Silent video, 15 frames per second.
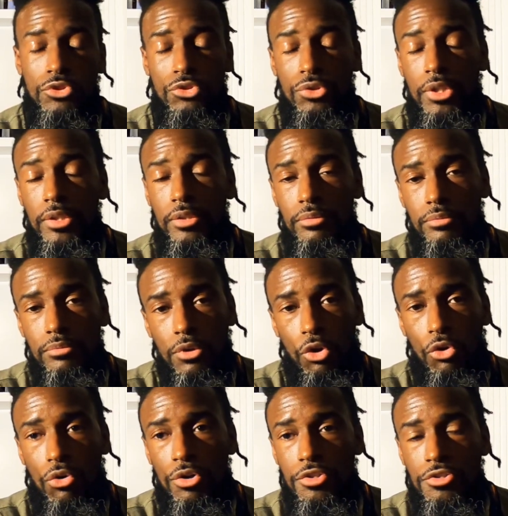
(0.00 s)
green,
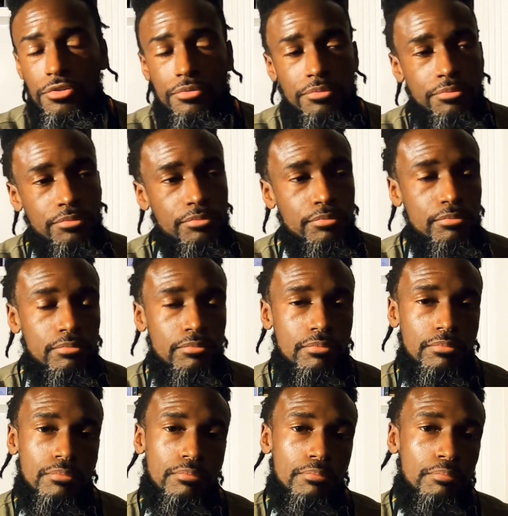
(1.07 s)
orange,
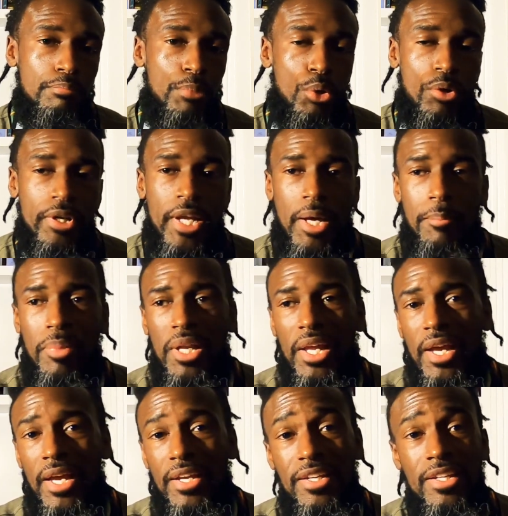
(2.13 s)
polka dot,
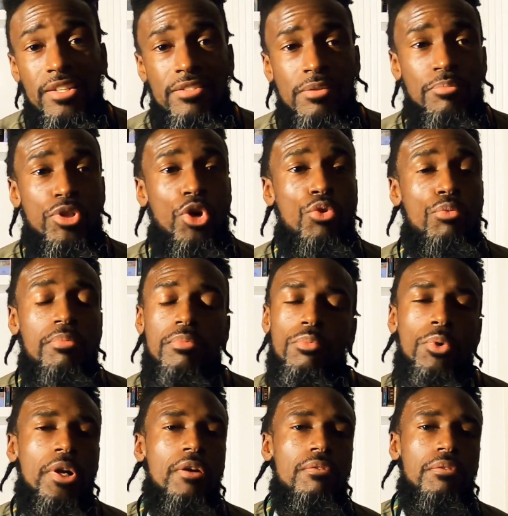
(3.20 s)
plaid, diesel, taupe,
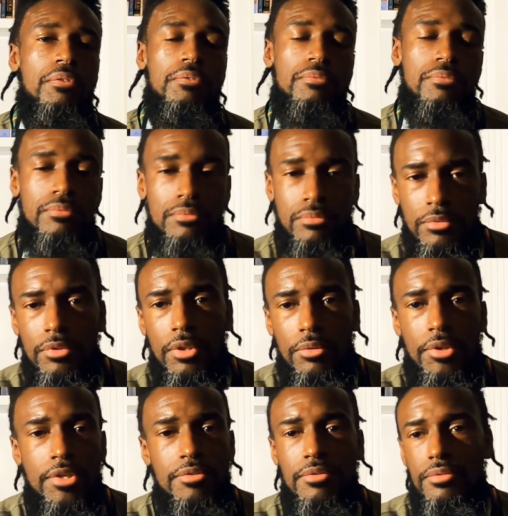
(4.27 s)
whatever.
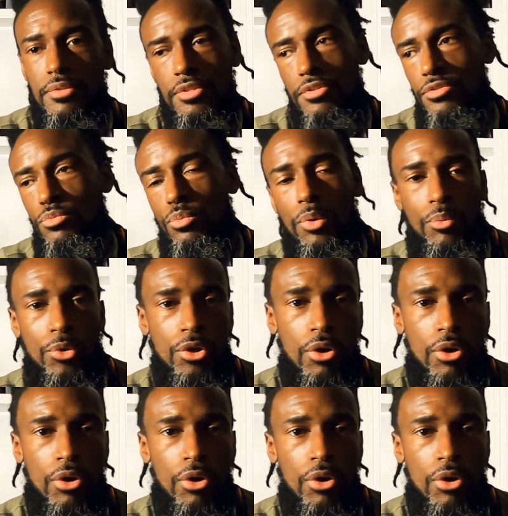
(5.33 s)
This is what